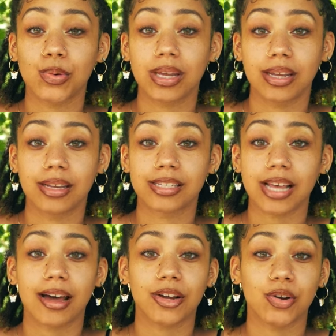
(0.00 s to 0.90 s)
is
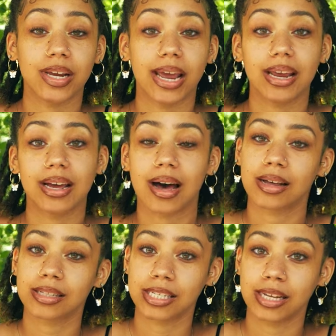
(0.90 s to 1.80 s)
I create
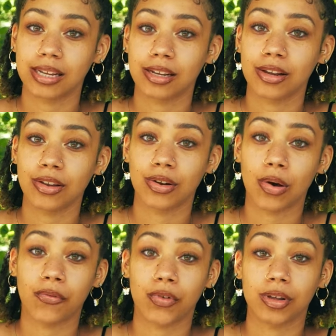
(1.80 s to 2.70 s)
content,
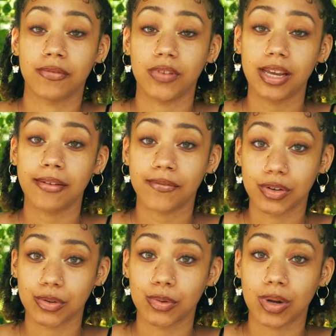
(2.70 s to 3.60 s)
for the vegan
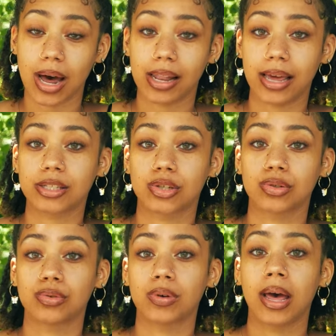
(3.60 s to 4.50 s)
food. I like
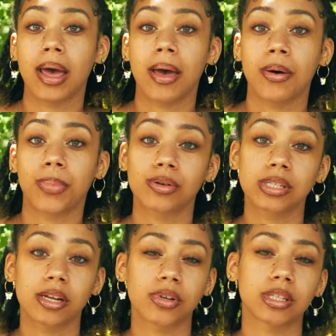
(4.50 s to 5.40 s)
to
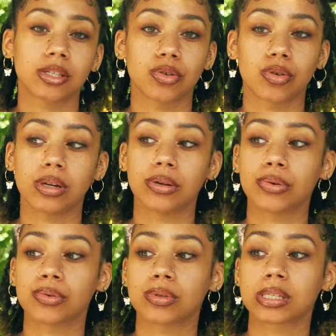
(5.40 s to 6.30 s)
post different
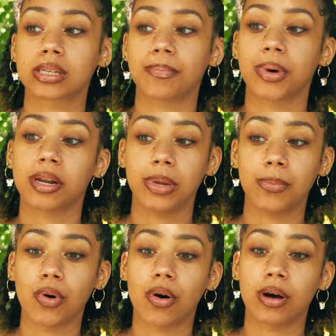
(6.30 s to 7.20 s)
tutorials, putting
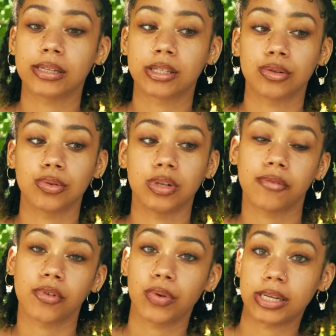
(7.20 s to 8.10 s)
people on to
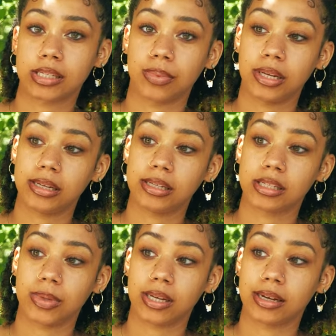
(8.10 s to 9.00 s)
different recipes
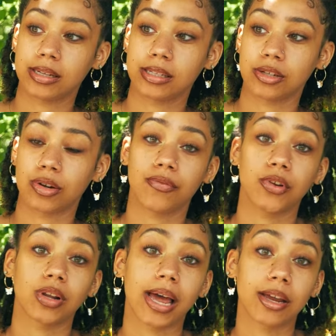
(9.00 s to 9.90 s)
because, if
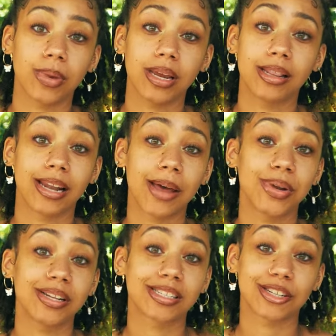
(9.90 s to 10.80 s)
you're like me, then that
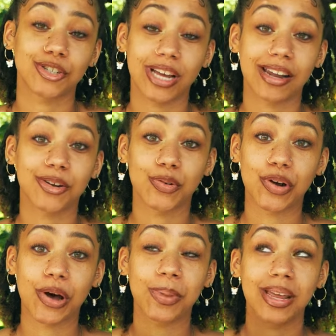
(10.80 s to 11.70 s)
means that you kind of grew
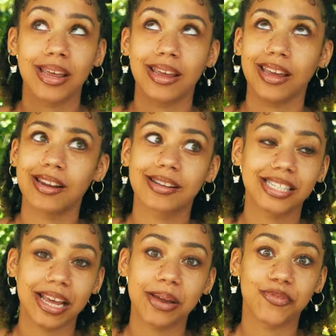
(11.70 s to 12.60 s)
up eating the
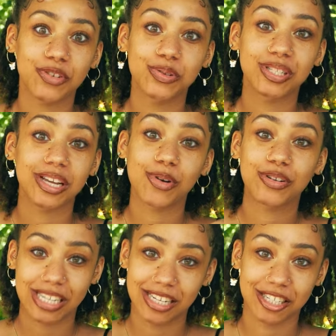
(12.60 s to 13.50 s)
same foods in
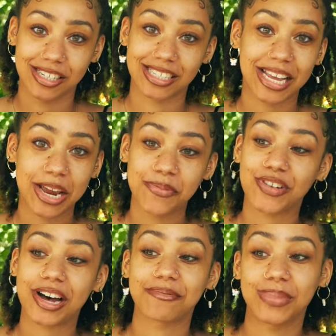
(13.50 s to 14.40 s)
rotation, the same
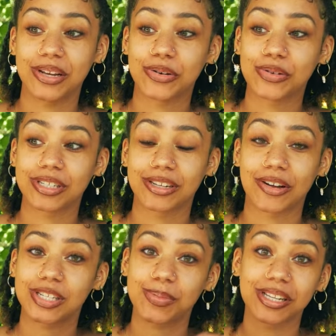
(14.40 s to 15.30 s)
5 meals,
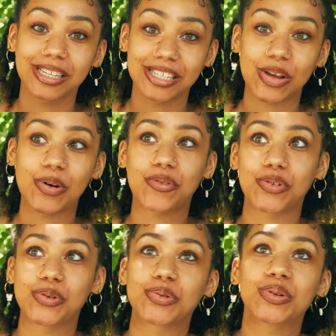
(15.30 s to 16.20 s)
typically soul
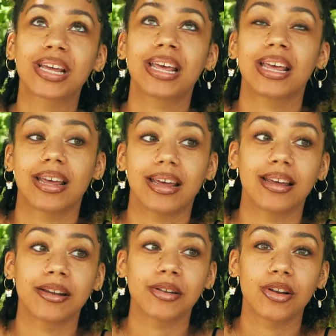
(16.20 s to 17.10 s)
food.
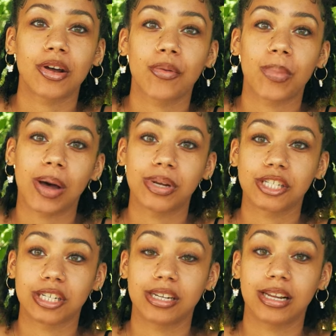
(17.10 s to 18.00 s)
And, my
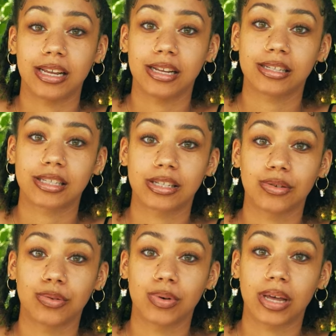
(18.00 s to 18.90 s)
mission is
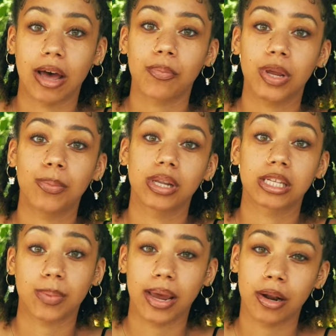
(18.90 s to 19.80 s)
to help people
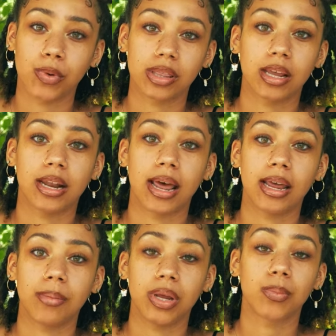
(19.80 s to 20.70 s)
expand within that
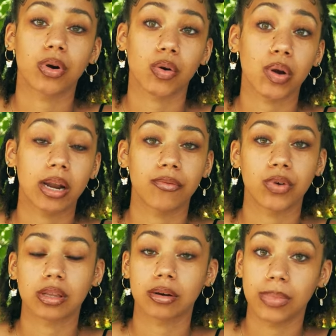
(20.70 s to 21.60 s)
and be more creative
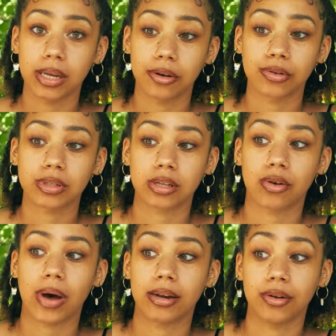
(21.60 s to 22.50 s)
with their meals.
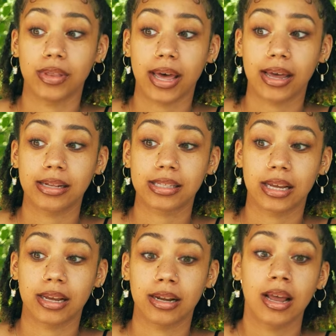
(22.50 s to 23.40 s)
So I do that.
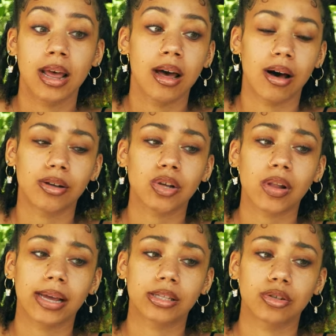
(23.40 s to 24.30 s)
And I also
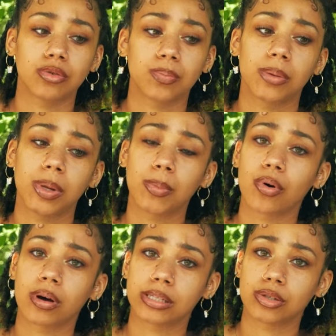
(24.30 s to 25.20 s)
like to put people
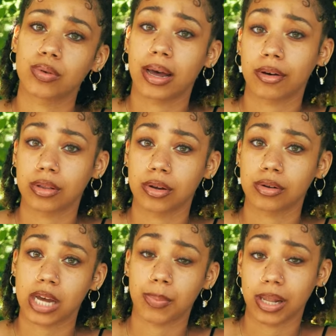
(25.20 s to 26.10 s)
on to a healthier
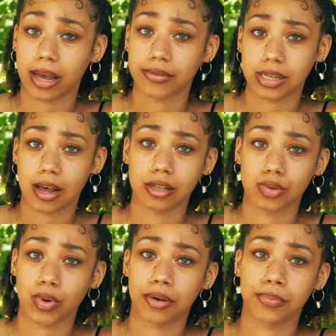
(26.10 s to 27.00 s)
type of lifestyle as
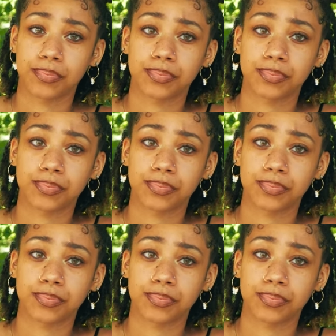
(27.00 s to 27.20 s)
well.